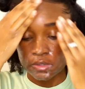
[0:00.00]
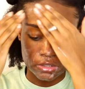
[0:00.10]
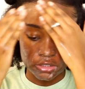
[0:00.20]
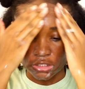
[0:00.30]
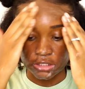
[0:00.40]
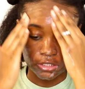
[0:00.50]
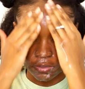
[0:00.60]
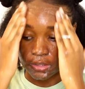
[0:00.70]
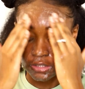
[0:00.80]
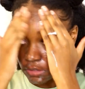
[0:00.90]
I'm just
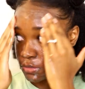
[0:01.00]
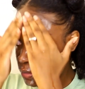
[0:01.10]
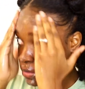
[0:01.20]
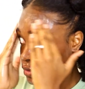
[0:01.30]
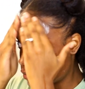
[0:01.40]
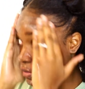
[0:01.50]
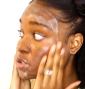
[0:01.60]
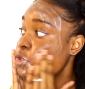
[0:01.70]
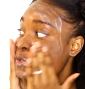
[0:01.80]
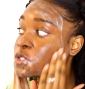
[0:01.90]
going to
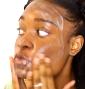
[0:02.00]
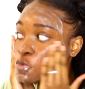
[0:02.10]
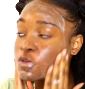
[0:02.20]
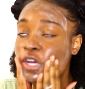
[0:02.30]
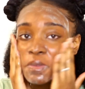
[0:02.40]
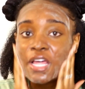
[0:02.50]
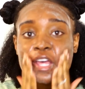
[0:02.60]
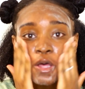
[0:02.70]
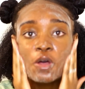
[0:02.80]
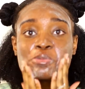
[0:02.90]
rub
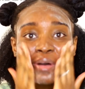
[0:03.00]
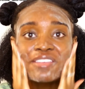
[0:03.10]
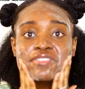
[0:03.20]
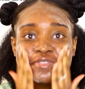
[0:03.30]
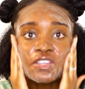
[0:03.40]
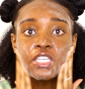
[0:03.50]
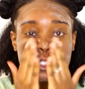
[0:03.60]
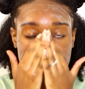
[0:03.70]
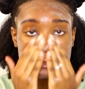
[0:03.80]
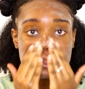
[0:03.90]
that on my
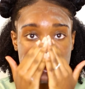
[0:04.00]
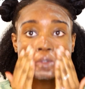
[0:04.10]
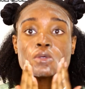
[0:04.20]
face.